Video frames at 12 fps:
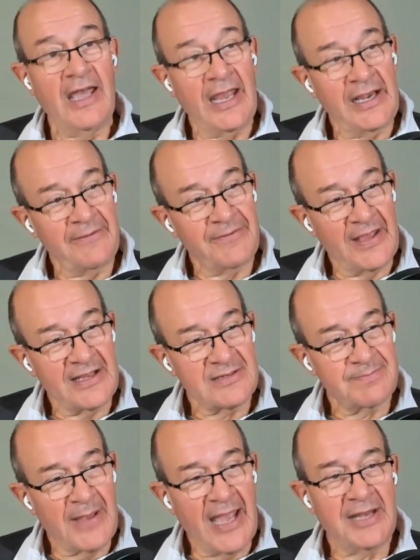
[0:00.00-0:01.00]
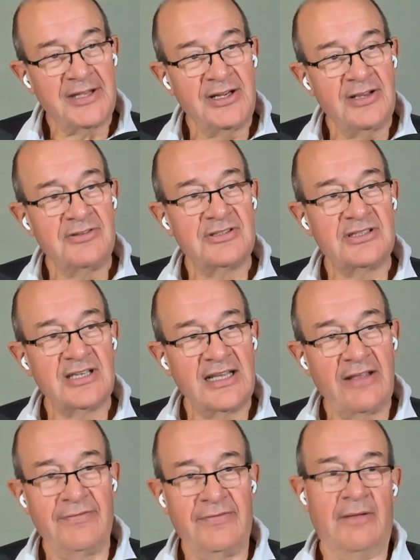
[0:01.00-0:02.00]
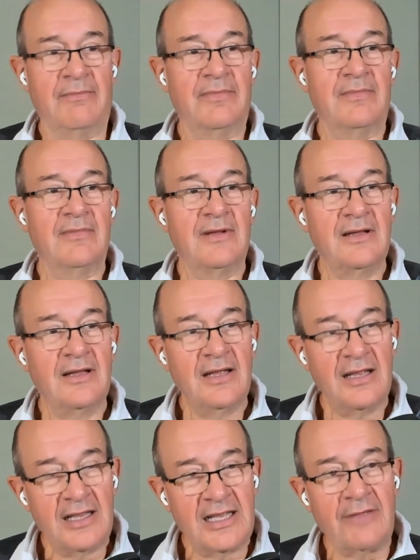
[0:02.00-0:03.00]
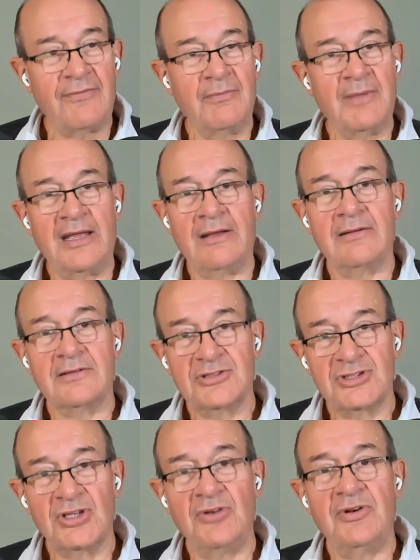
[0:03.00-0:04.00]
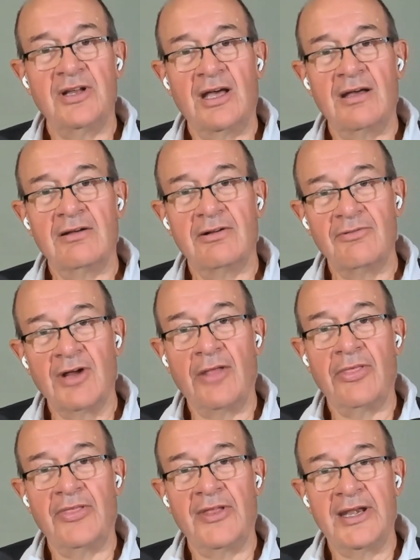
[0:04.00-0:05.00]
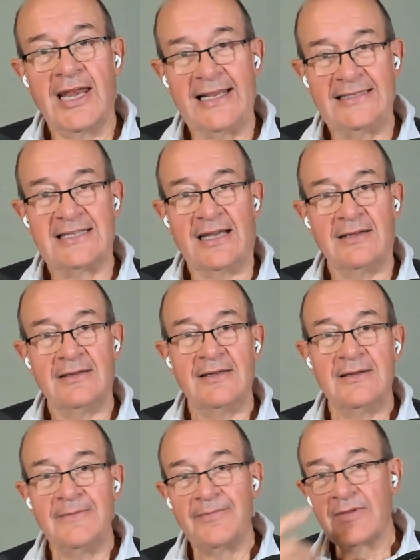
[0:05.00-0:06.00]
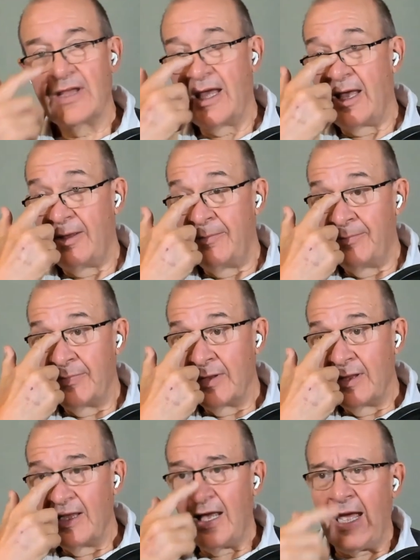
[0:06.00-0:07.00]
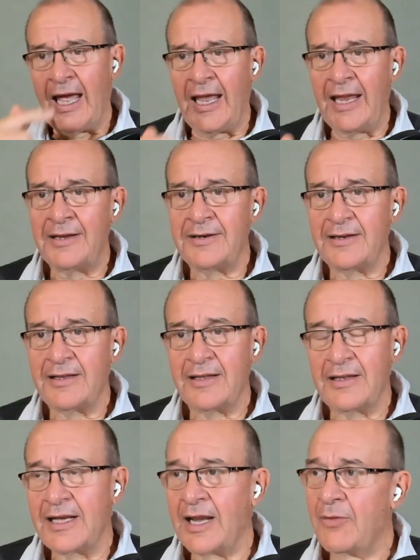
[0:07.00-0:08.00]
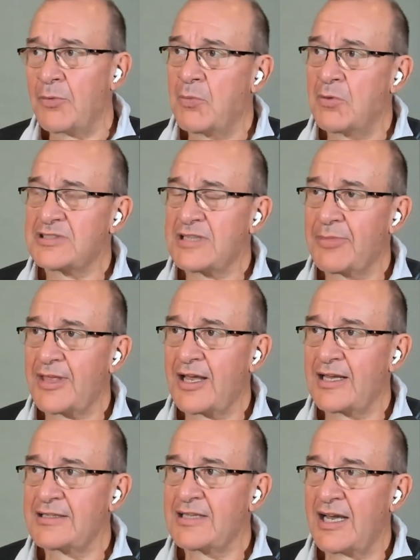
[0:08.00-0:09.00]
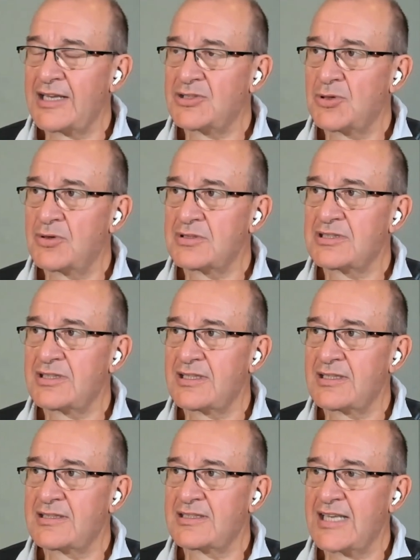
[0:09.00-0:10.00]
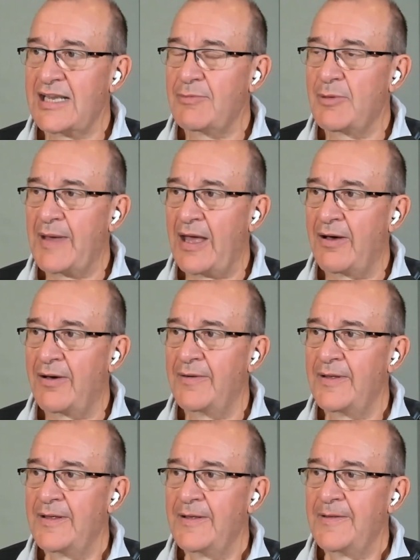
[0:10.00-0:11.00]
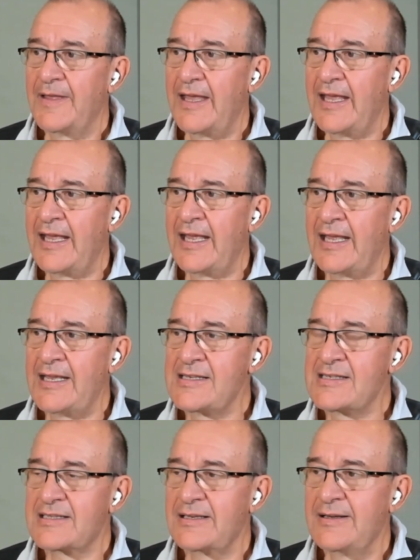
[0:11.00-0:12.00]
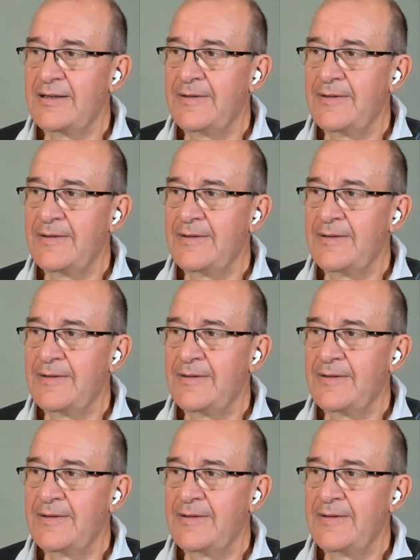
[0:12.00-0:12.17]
And if there's bad news to give them, give them it sooner rather than later. Um, and, you know, something I, I talk to the team about is